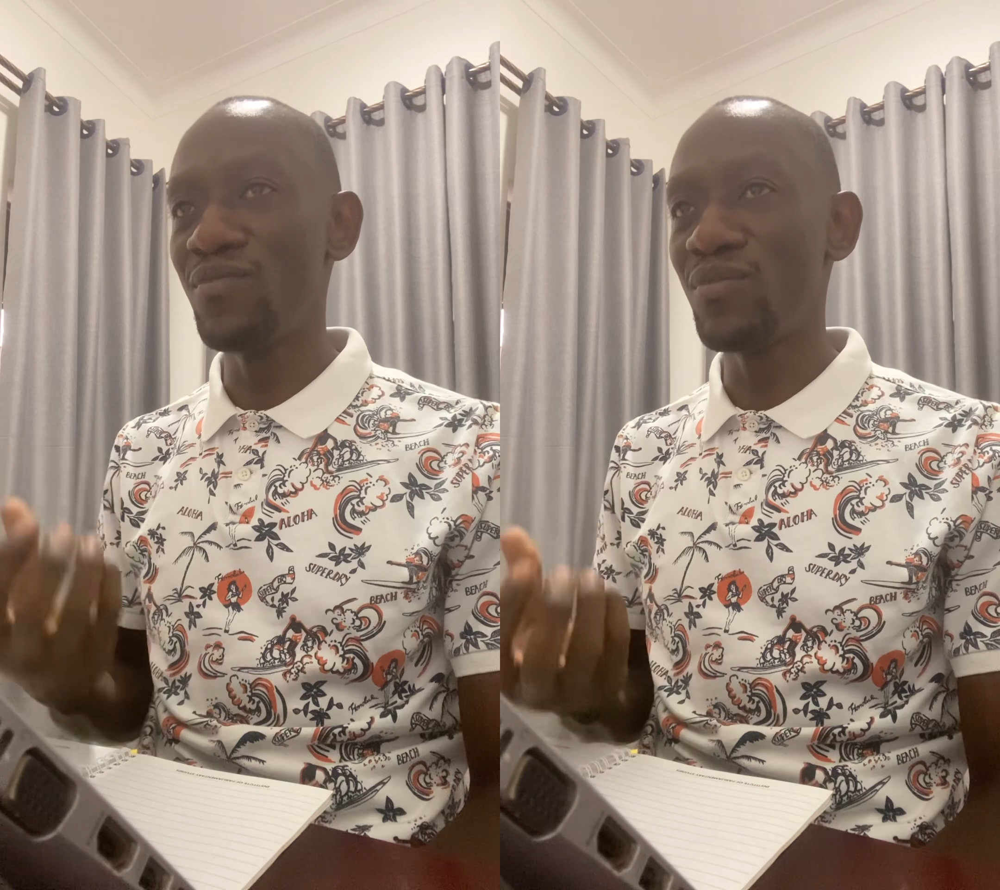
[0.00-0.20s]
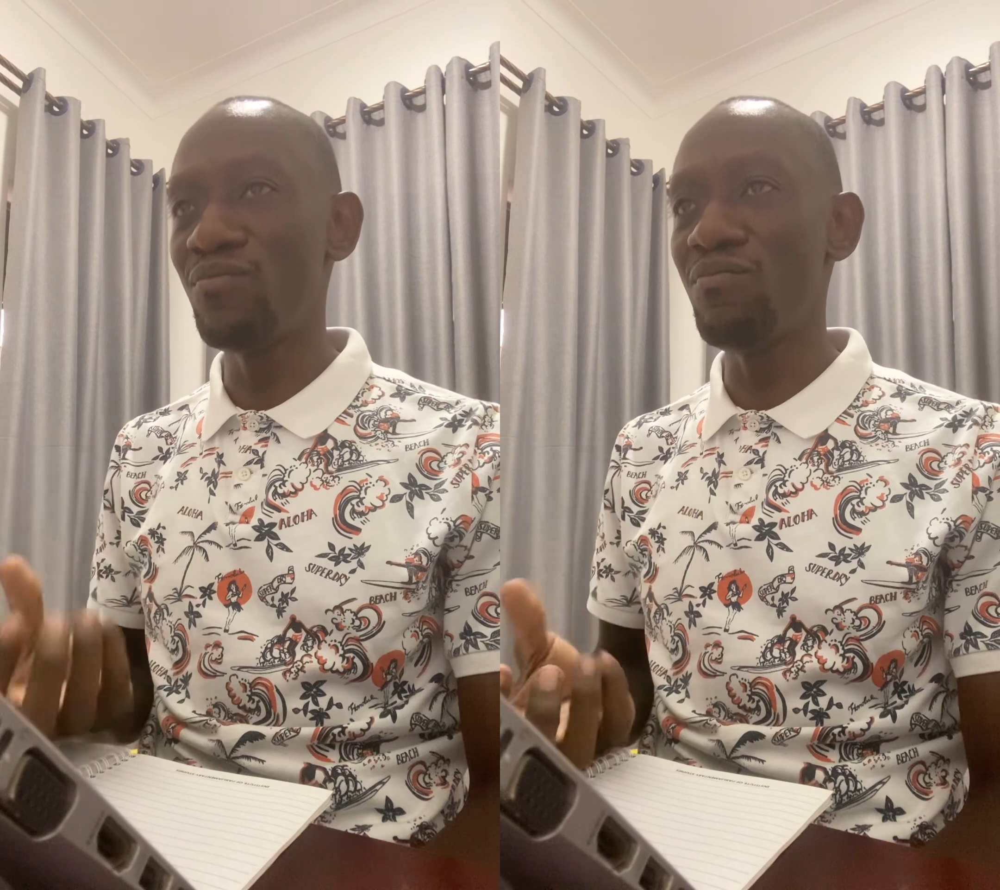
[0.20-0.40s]

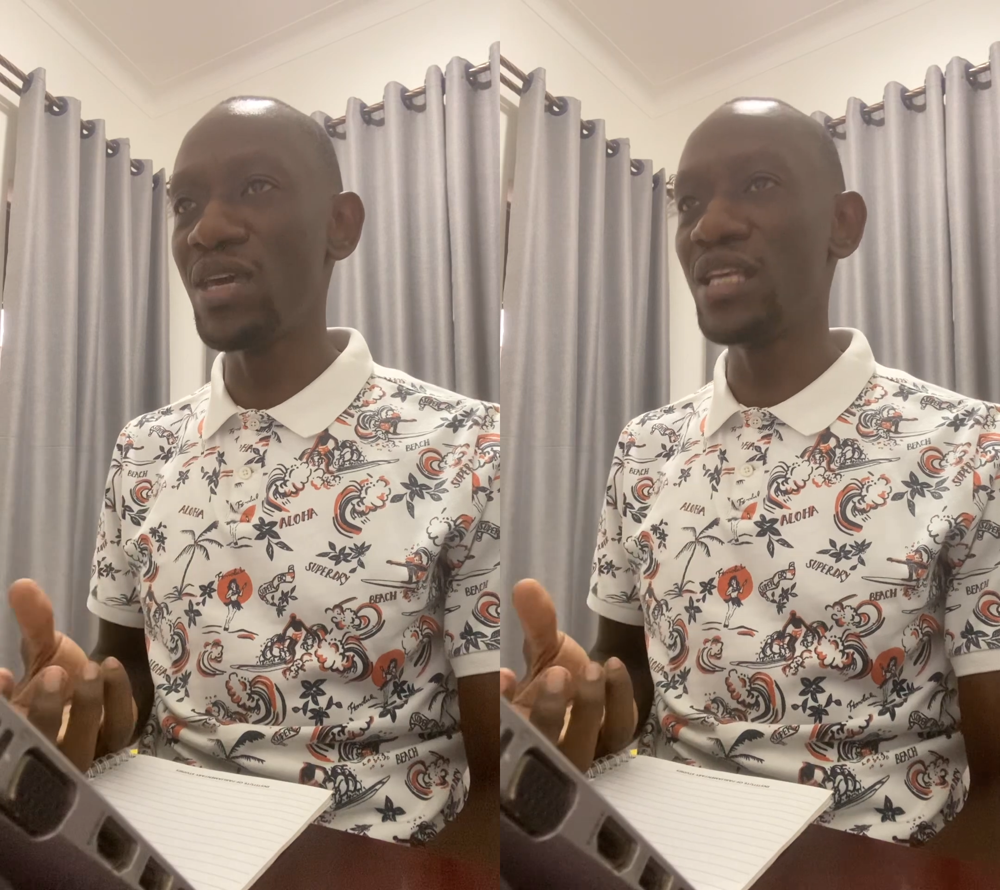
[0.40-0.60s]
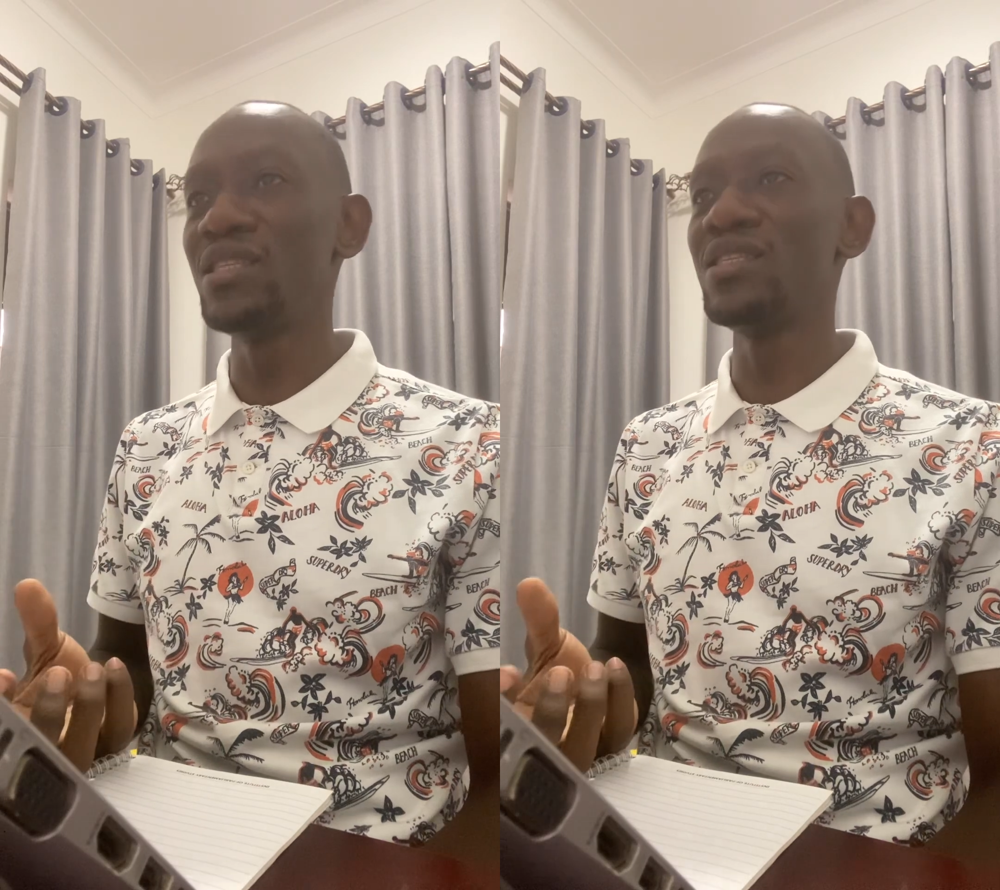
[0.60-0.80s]

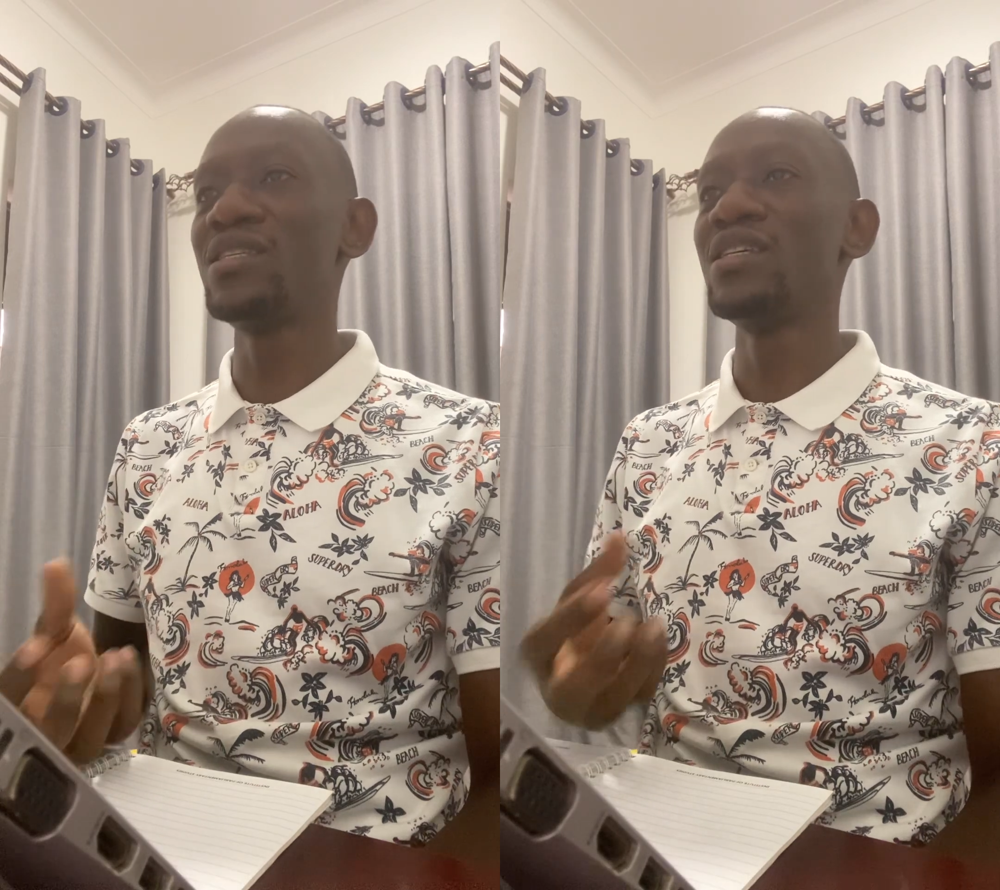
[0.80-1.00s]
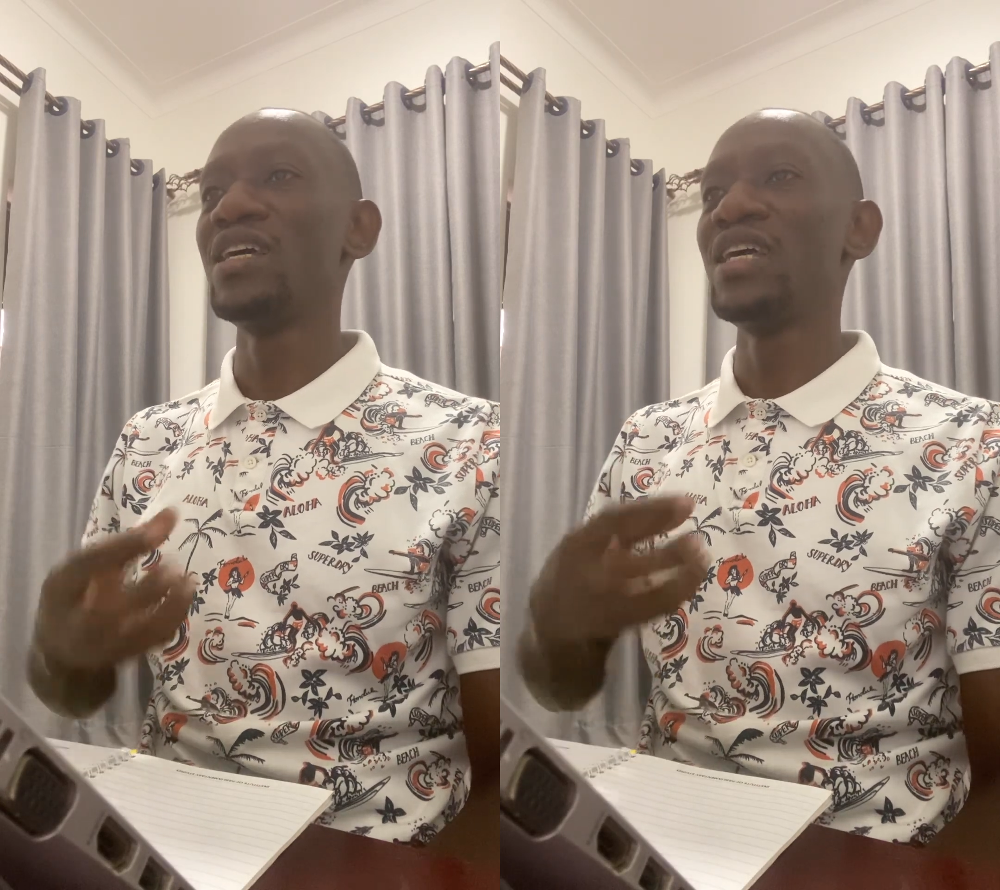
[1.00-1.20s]

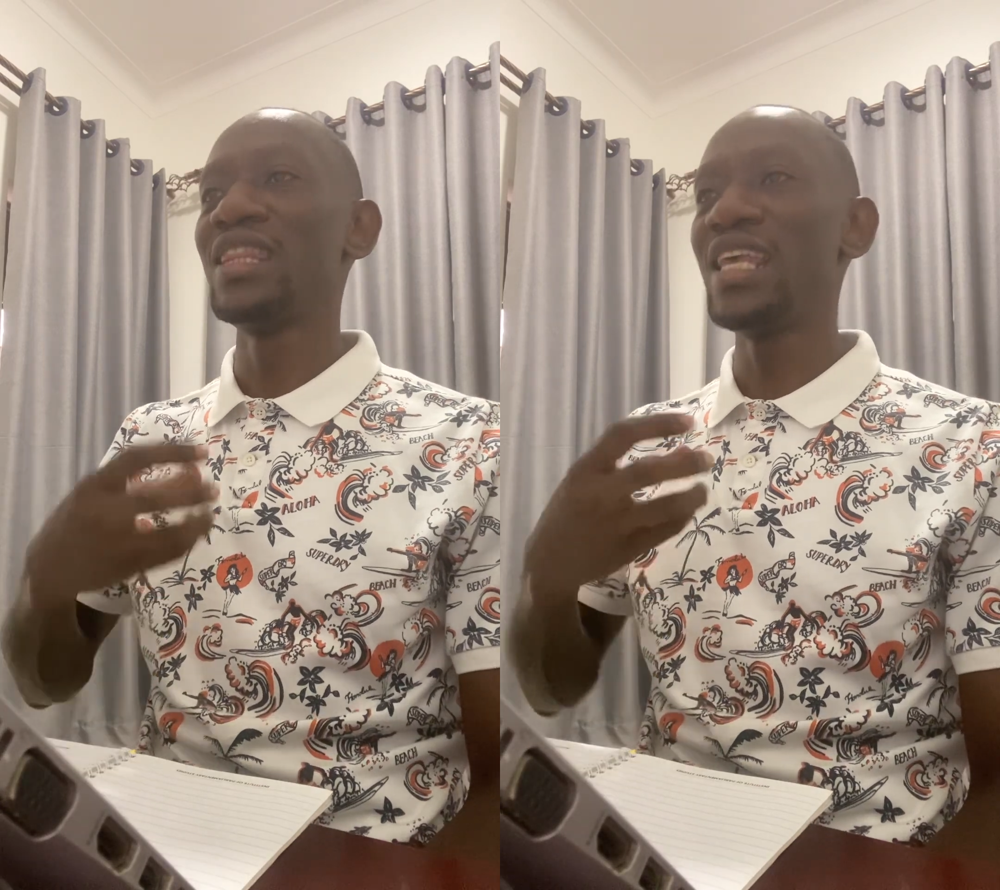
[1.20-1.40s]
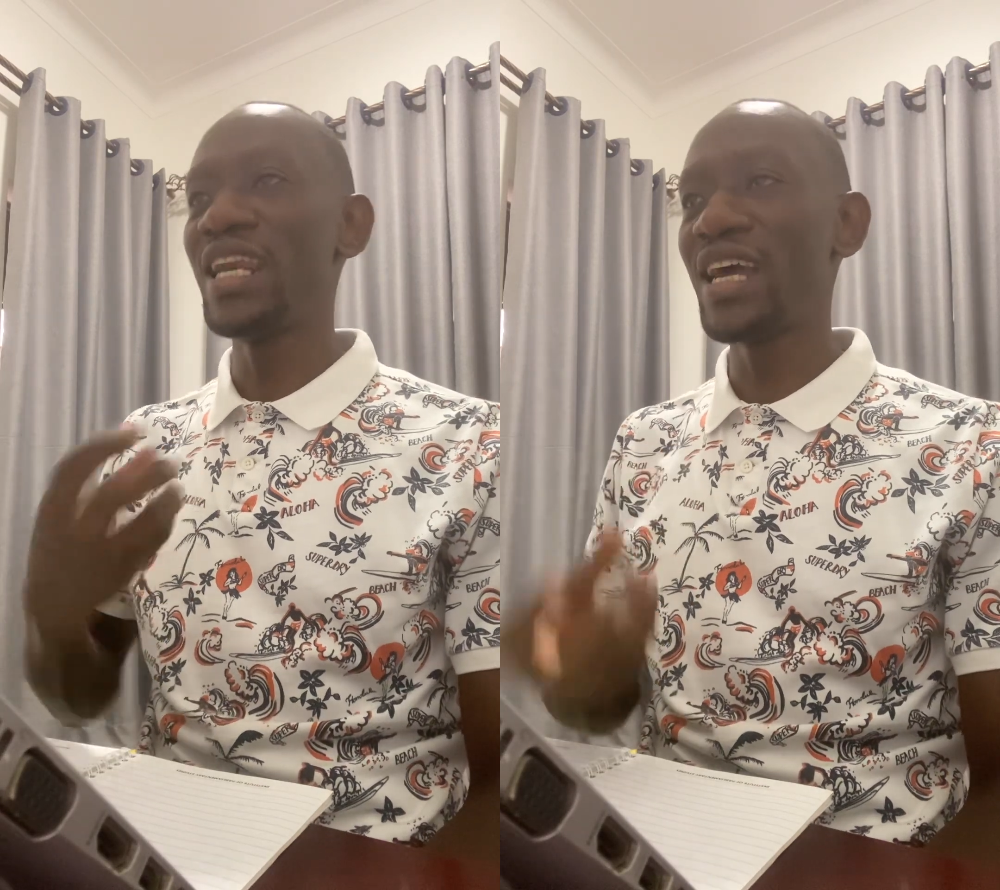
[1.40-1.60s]
means
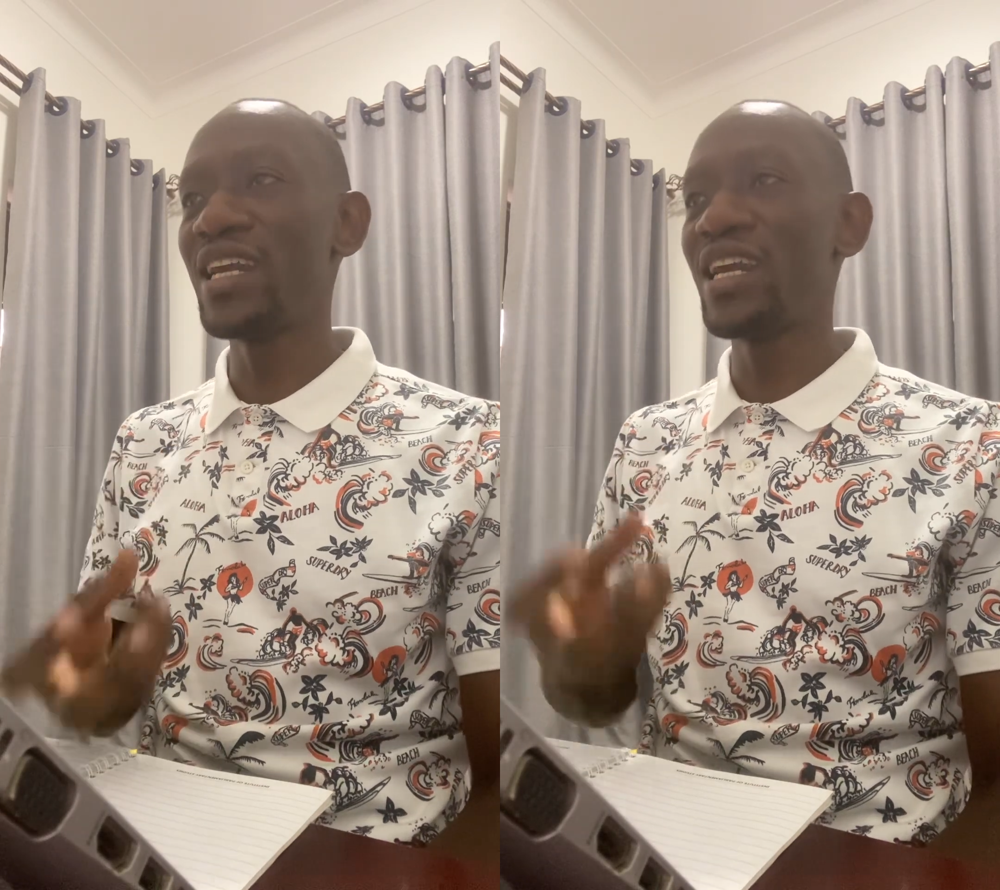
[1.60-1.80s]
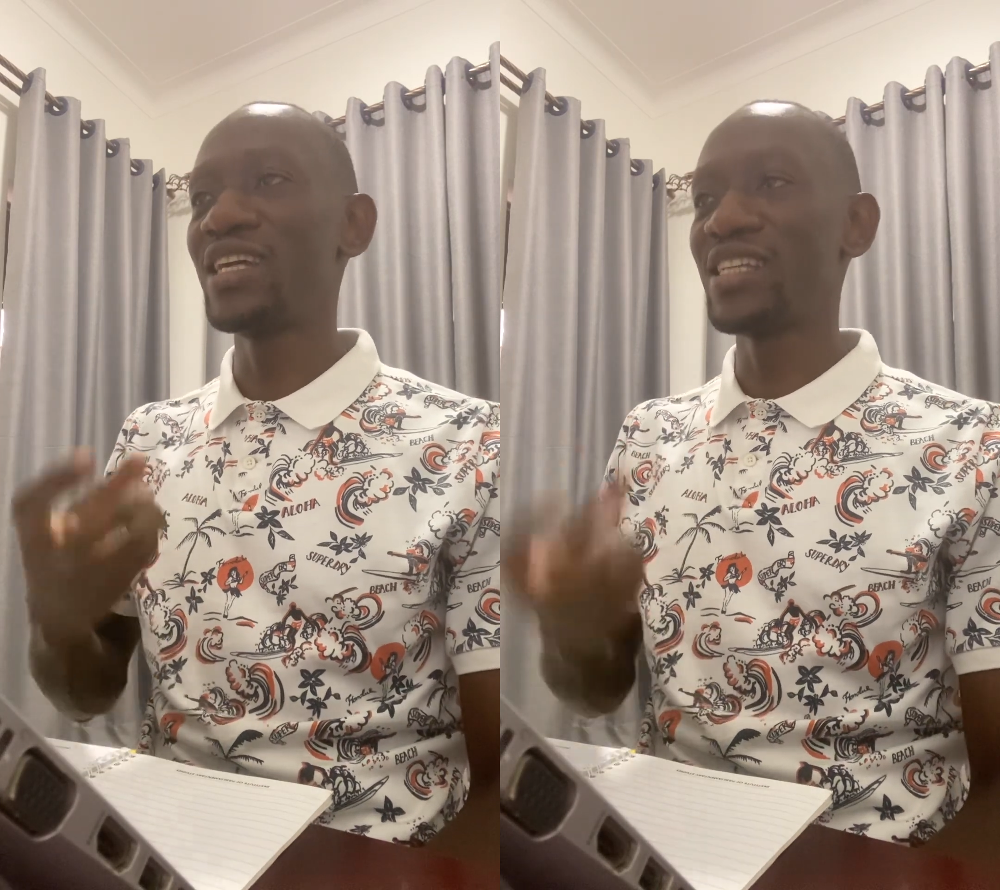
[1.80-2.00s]
the learner